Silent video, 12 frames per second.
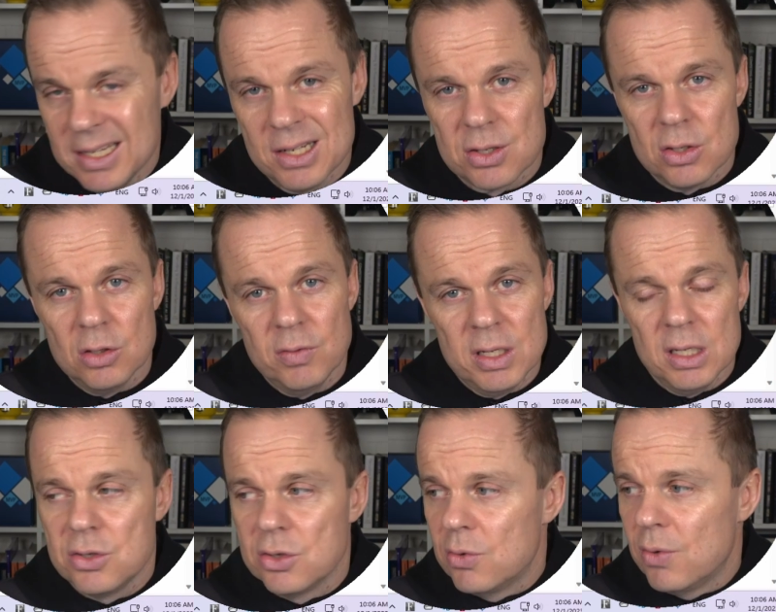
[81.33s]
this over here
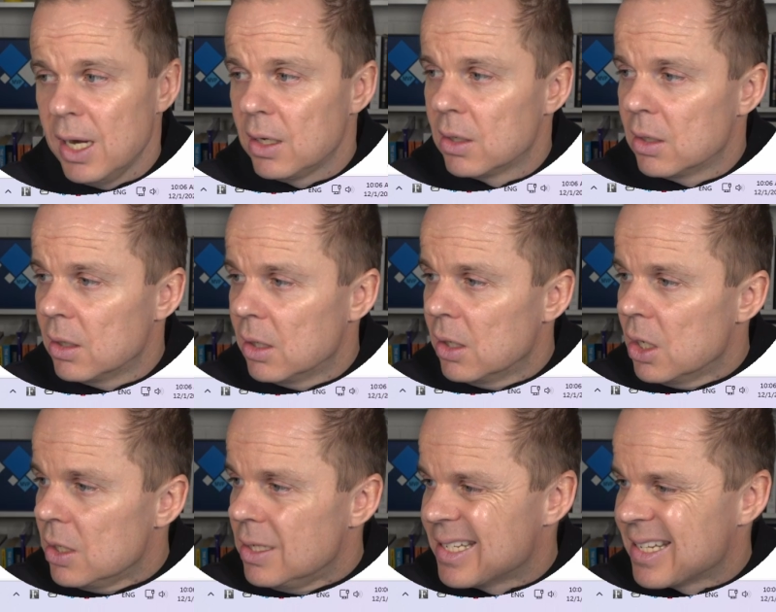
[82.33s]
to the right,
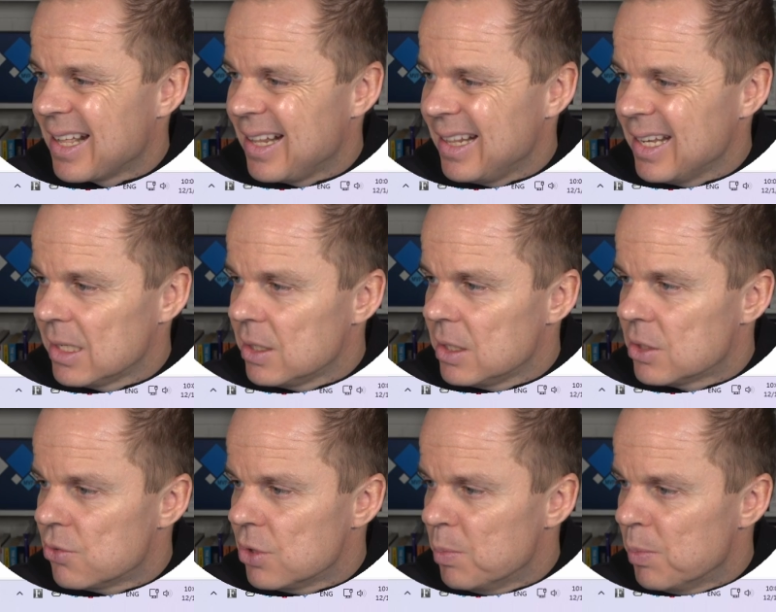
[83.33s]
just click these
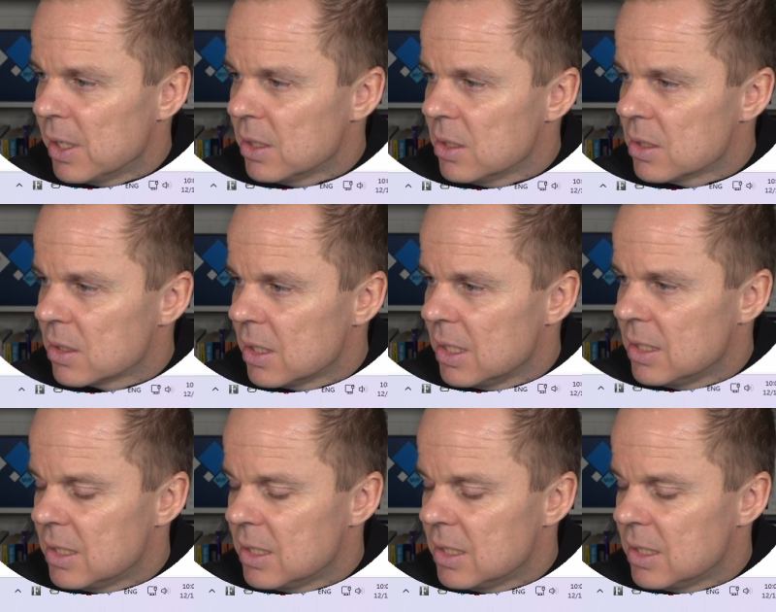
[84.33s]
three buttons and